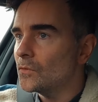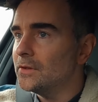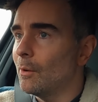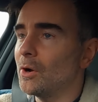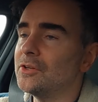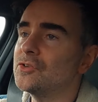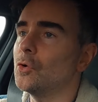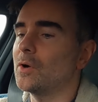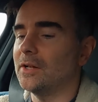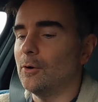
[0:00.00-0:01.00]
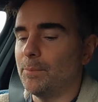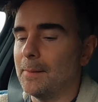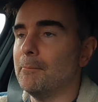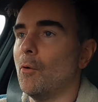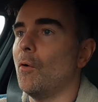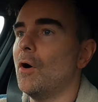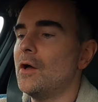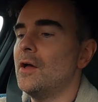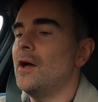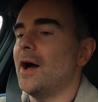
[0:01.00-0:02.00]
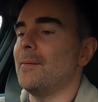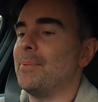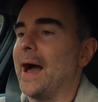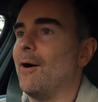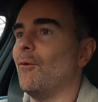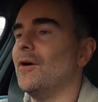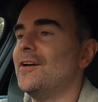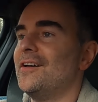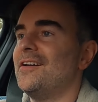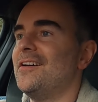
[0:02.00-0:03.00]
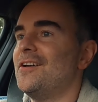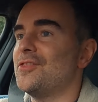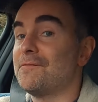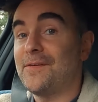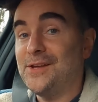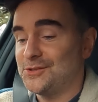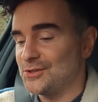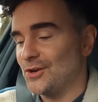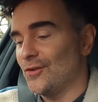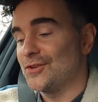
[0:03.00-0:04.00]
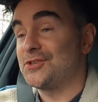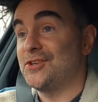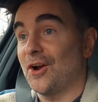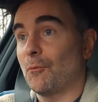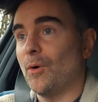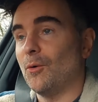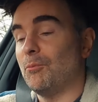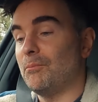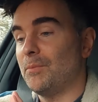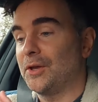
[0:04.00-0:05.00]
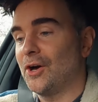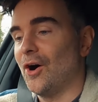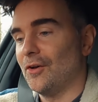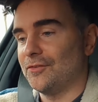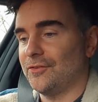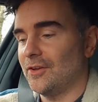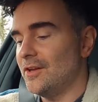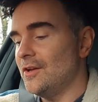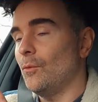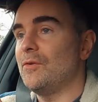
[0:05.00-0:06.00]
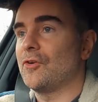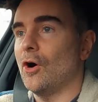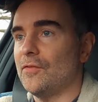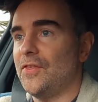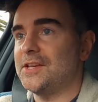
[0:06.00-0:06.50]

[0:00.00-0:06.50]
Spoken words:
Now we're going to talk a little bit more about the features on the steering wheel, because we've got